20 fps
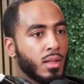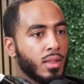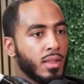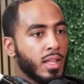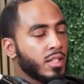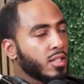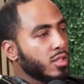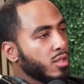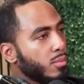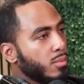
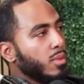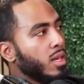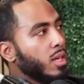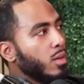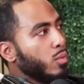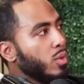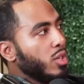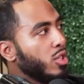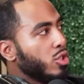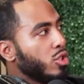That doesn't
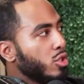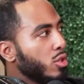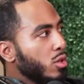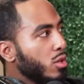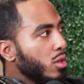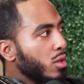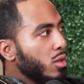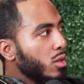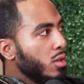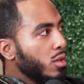mean we
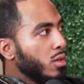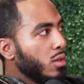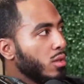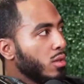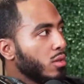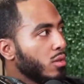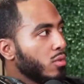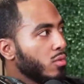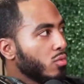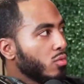should
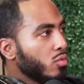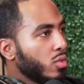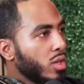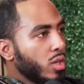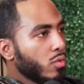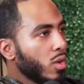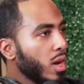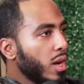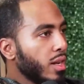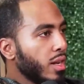
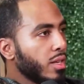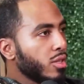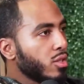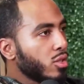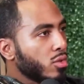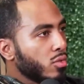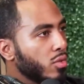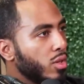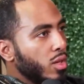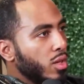rewrite
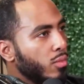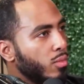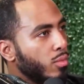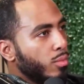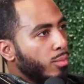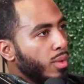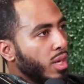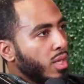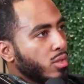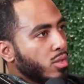history
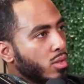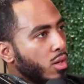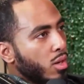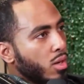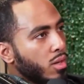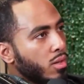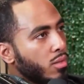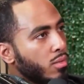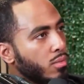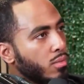based
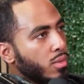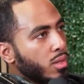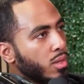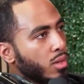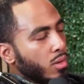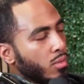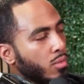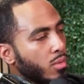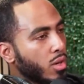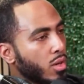on,
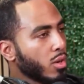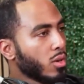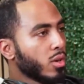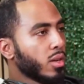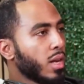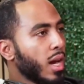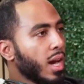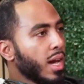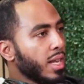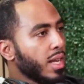
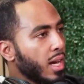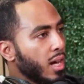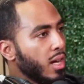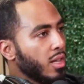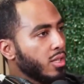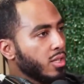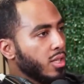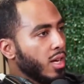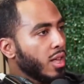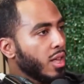current
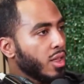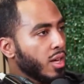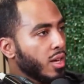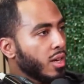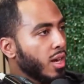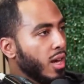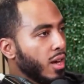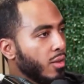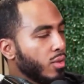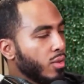ideology.
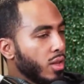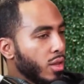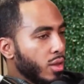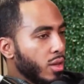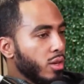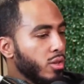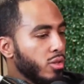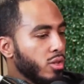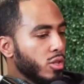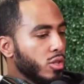I really
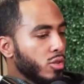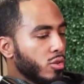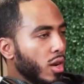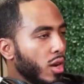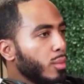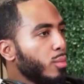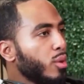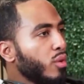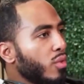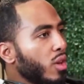think you should try
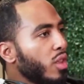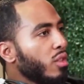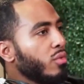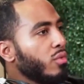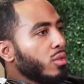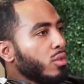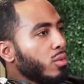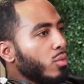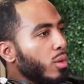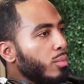to be
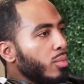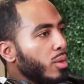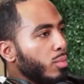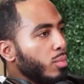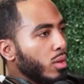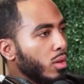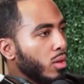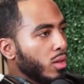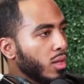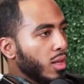faithful to what
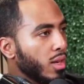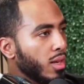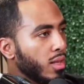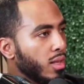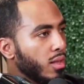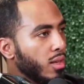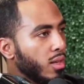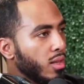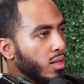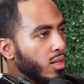people look like
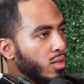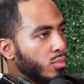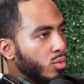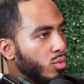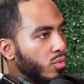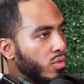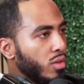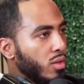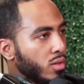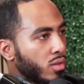in these
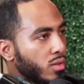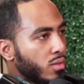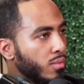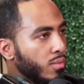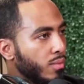movies.